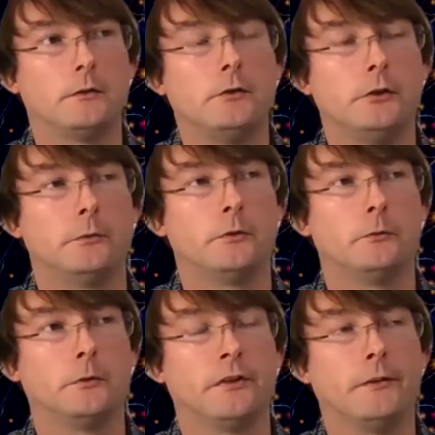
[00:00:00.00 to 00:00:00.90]

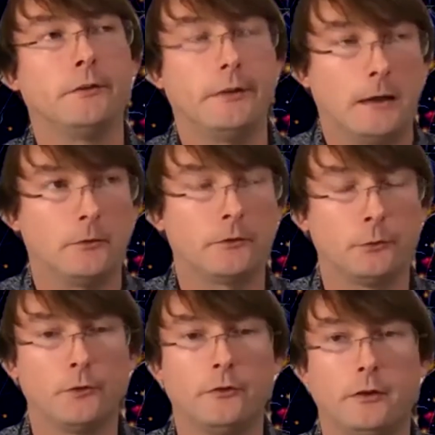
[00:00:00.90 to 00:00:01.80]
you're essentially
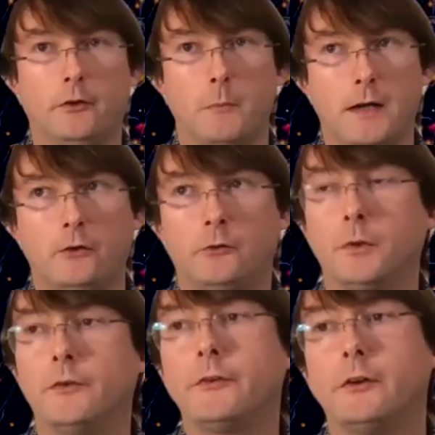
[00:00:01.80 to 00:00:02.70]
outsourcing the
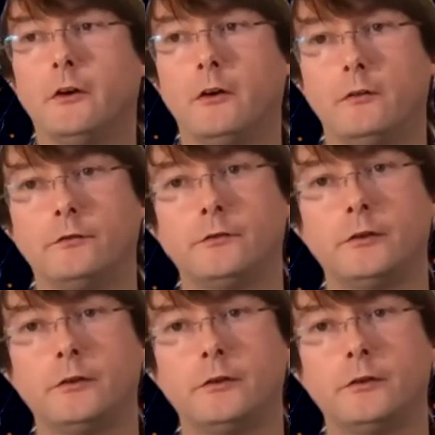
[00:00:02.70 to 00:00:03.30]
management of